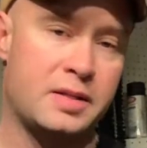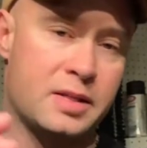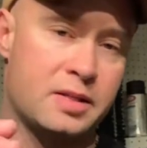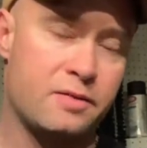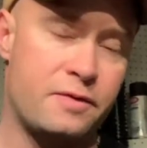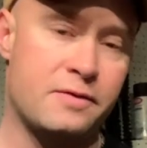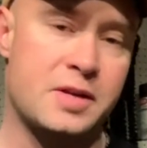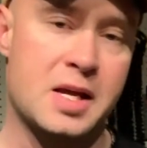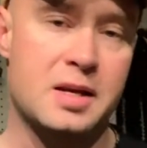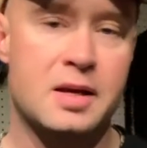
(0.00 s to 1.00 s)
6 to
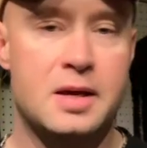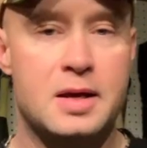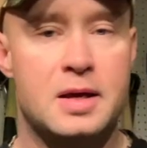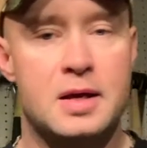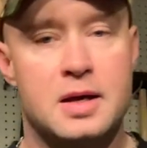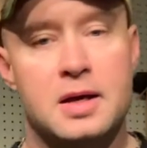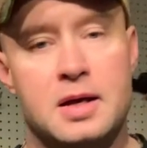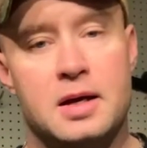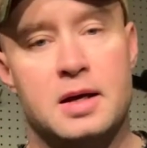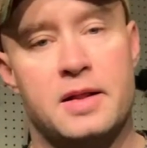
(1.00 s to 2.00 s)
15.
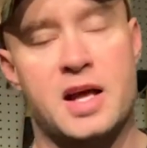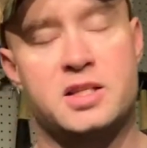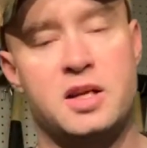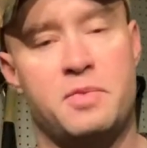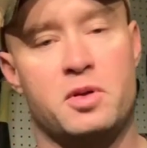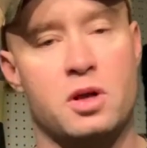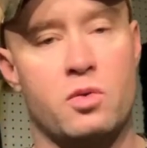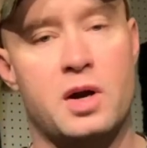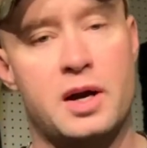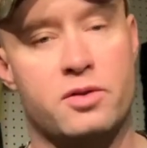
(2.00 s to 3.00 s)
That's typically
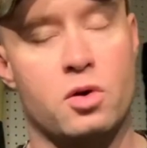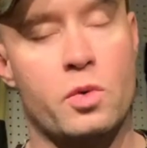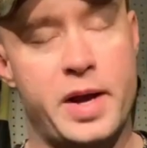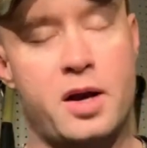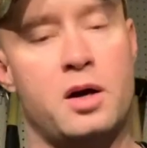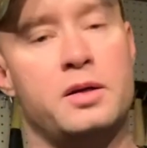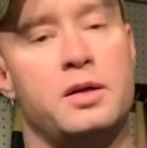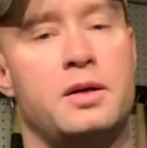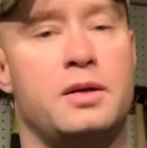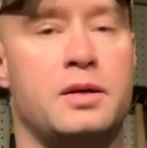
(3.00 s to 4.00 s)
where I throw a weight on
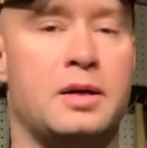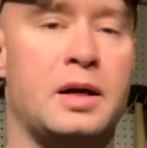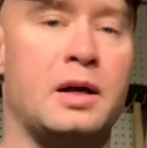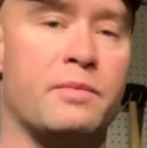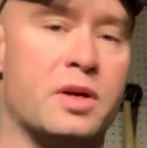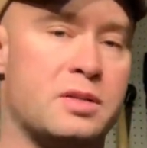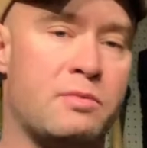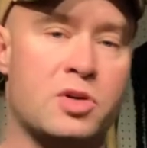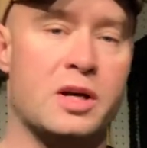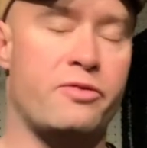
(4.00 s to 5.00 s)
because
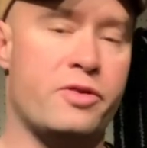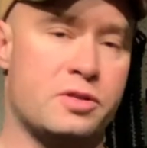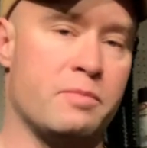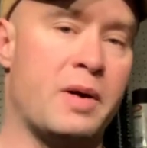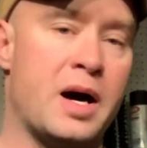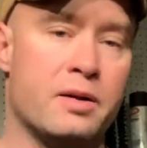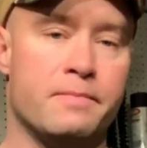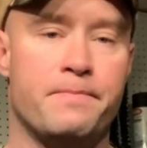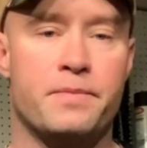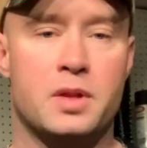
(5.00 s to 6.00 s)
I'm trying to fish the bottom.